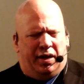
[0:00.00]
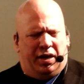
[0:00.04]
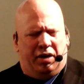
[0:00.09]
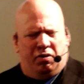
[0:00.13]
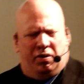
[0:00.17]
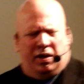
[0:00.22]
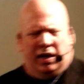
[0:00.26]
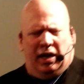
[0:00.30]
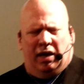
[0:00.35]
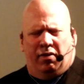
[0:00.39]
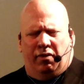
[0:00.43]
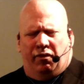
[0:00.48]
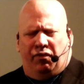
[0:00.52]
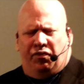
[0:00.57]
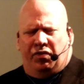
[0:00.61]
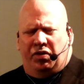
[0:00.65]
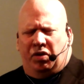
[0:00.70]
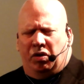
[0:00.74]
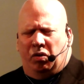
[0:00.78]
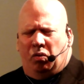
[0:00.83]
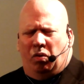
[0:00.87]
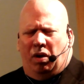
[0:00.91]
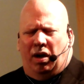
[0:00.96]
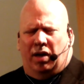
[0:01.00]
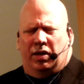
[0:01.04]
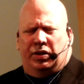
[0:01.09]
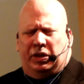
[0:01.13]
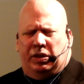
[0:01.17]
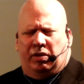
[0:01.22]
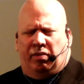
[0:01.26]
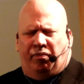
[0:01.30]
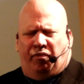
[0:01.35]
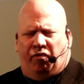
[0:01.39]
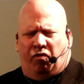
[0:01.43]
that you give to
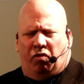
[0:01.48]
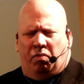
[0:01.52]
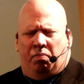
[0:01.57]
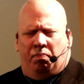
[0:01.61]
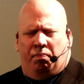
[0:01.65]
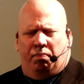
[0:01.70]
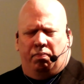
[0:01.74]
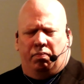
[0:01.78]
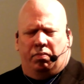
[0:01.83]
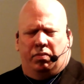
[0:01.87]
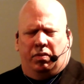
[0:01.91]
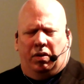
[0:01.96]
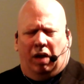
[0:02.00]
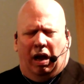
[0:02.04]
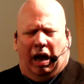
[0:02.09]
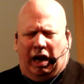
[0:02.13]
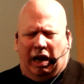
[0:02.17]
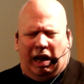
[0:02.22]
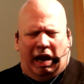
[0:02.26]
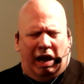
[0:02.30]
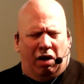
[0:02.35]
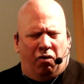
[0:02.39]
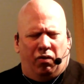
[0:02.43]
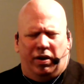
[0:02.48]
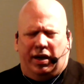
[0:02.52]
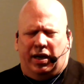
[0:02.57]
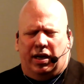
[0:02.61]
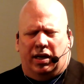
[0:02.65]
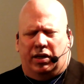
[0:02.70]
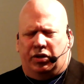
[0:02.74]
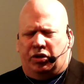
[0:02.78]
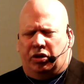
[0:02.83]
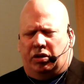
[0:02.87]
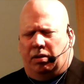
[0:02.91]
us for
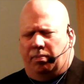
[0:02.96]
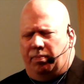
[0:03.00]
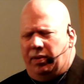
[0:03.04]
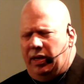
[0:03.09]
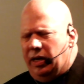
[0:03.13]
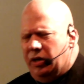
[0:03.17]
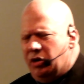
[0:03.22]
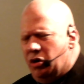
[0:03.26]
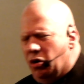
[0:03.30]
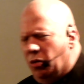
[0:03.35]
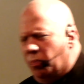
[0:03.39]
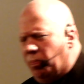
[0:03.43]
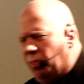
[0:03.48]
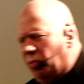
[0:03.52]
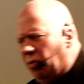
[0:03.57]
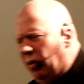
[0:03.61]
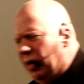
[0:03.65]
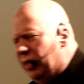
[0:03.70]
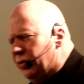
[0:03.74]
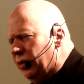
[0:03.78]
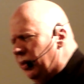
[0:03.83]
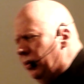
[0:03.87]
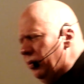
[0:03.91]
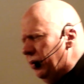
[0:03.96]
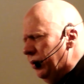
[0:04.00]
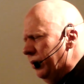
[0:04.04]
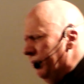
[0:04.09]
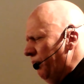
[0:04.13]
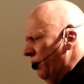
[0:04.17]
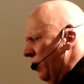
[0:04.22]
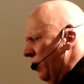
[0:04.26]
allowing us to be in your presence.